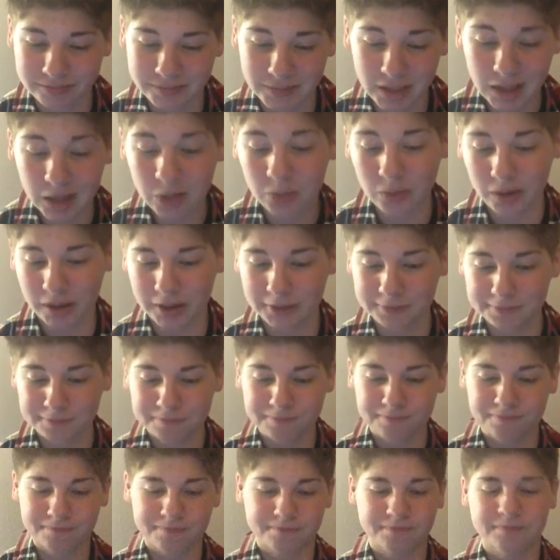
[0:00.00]
Anyway,
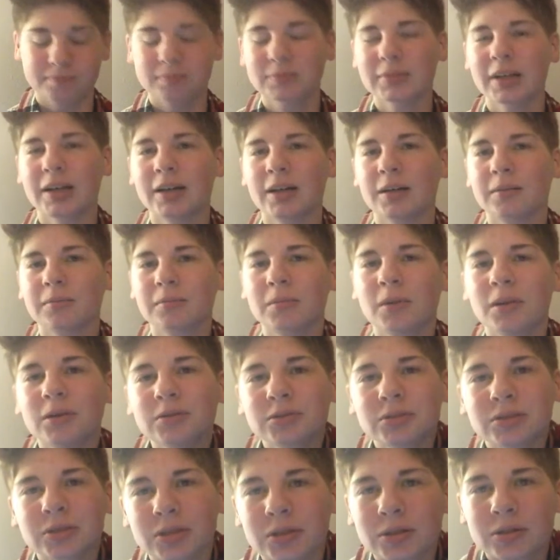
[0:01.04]

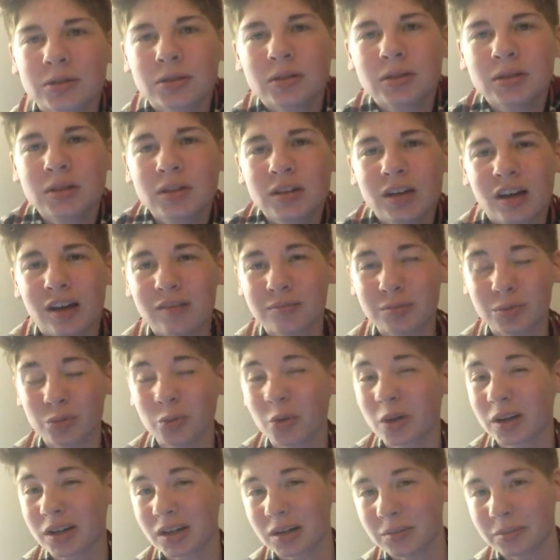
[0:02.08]
also, I've been
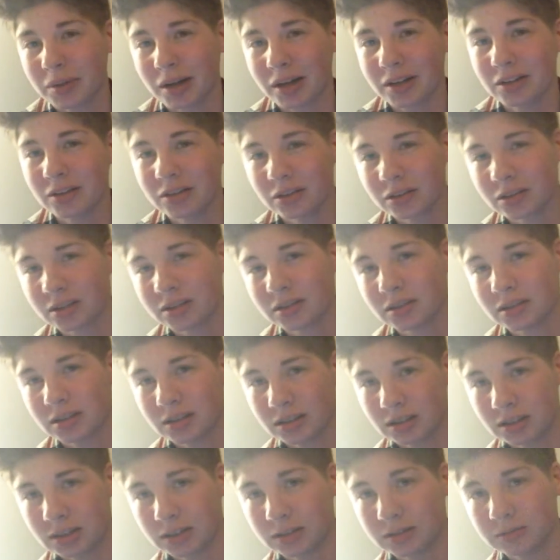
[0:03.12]
wanting a binder,
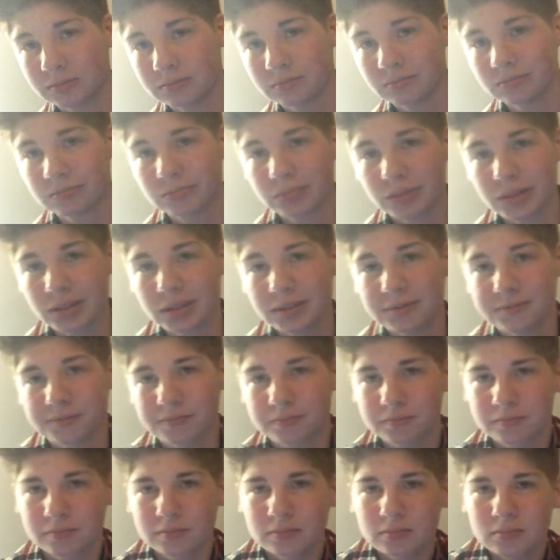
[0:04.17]
but
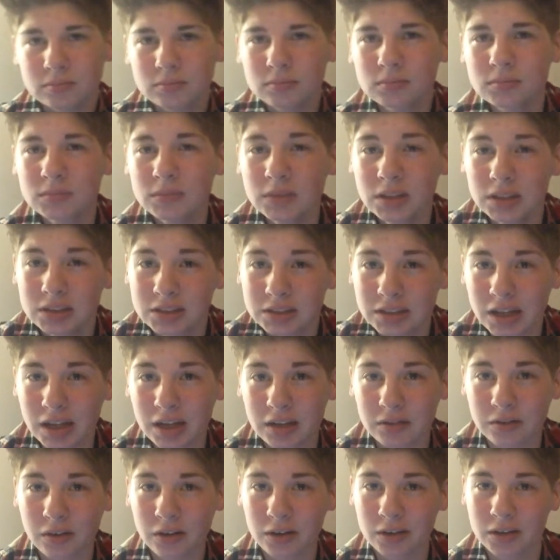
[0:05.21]
it's
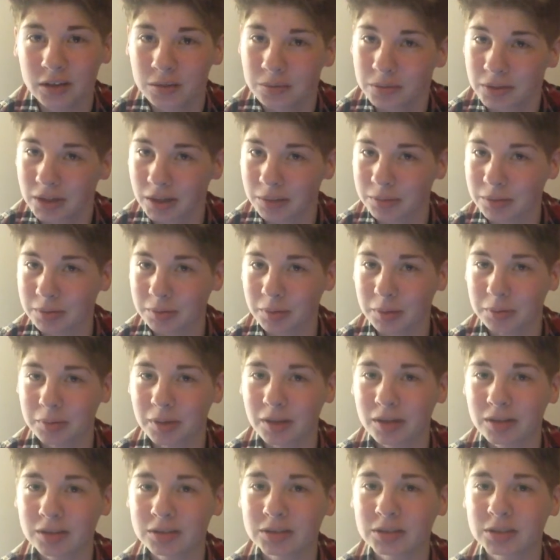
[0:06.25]
kind of hard to bring up to my
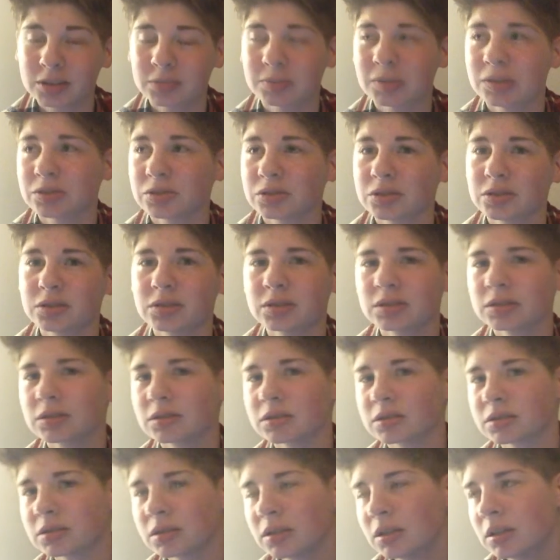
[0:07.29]
parents, especially
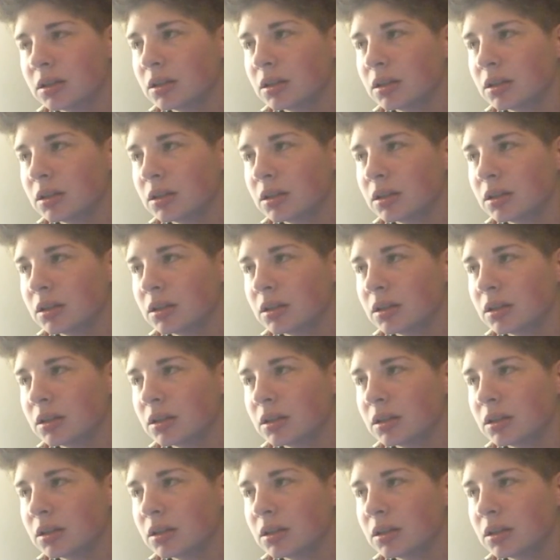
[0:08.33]
since